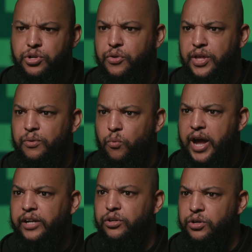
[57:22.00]
know that
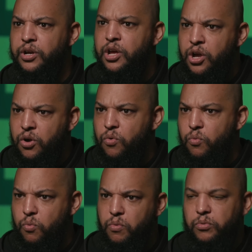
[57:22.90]
Wagner,
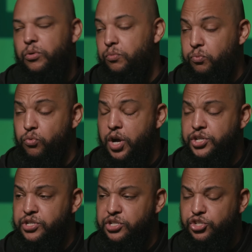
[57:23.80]
well,
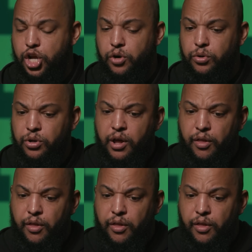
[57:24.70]
Russians in general,